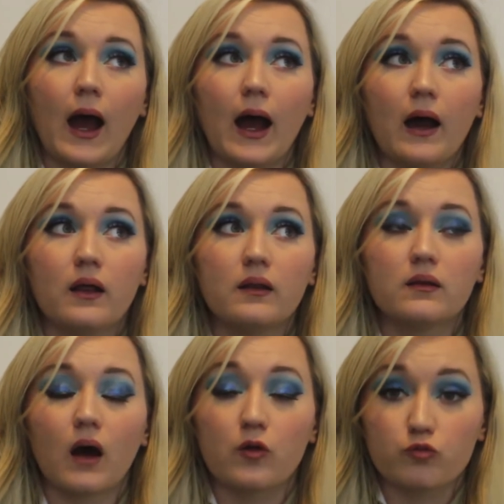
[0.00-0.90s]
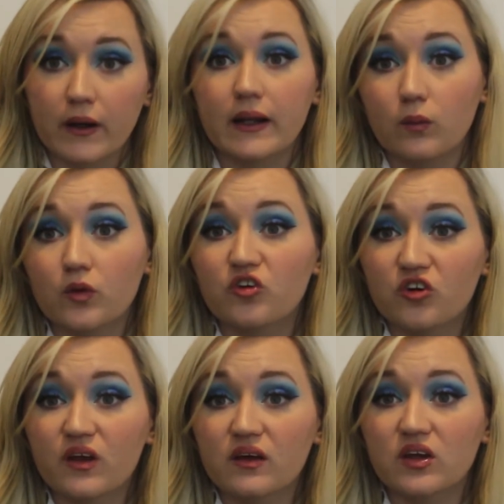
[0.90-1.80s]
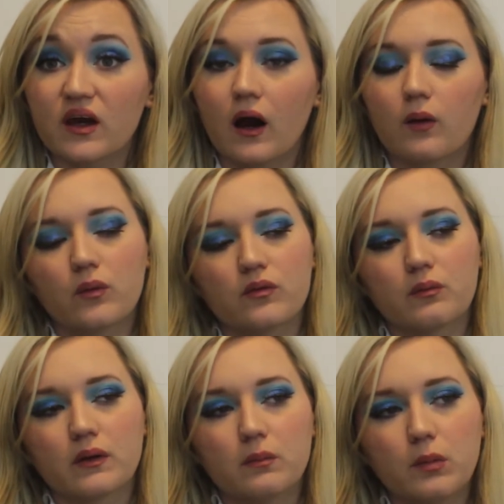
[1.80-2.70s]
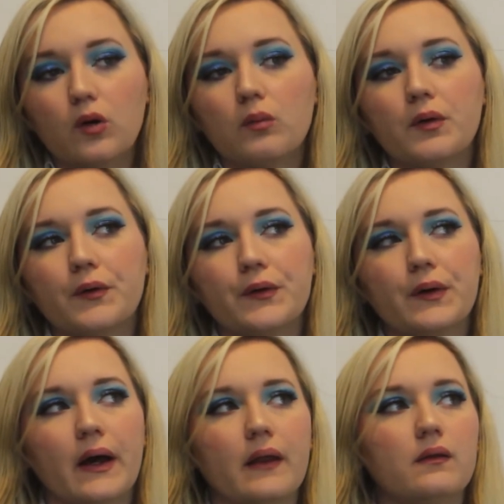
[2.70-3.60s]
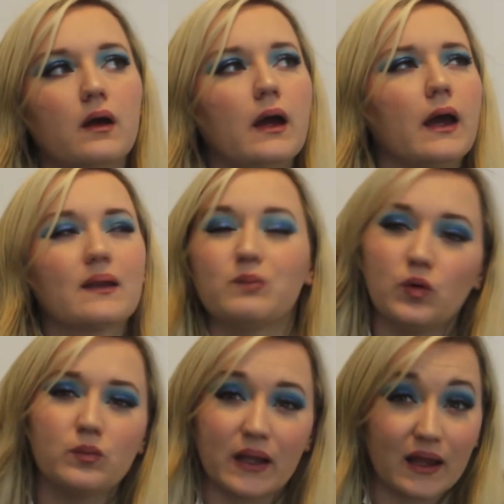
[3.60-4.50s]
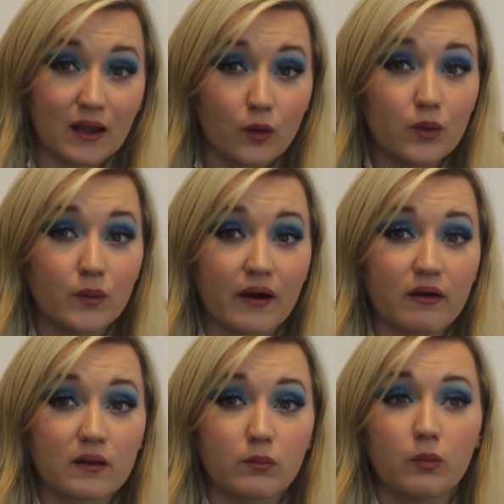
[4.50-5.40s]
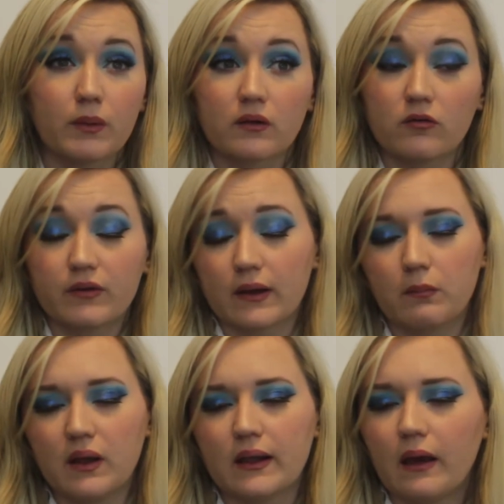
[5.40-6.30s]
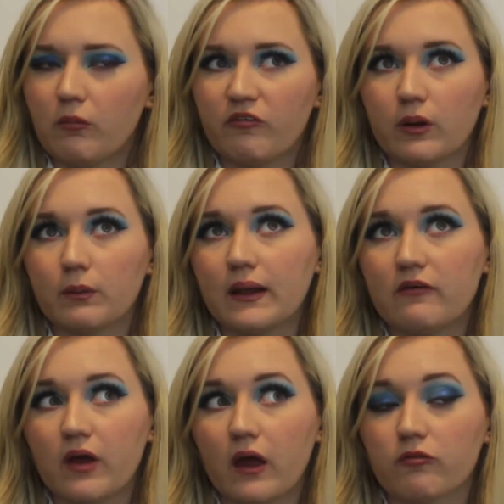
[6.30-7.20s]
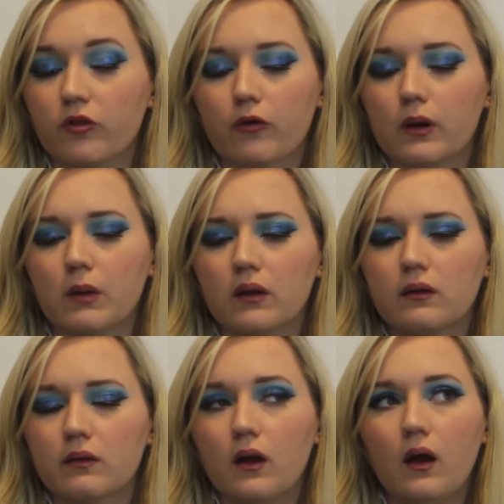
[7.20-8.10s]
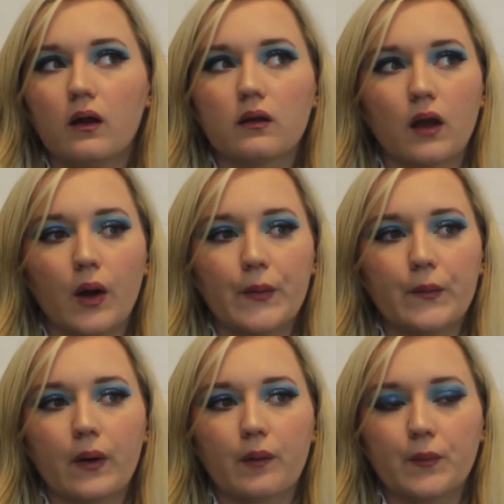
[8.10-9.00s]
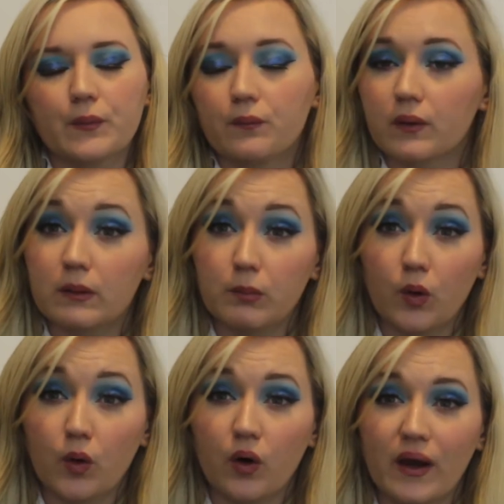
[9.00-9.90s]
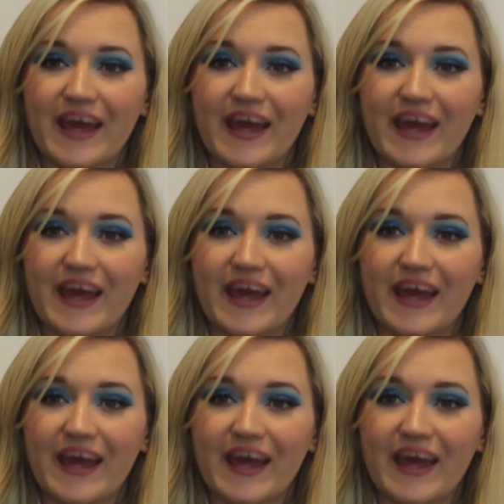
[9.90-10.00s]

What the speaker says: and I really want to this year. I want to explore more and explore my like local areas more, because obviously me and Liam have only been living here for 3 months, so I want to explore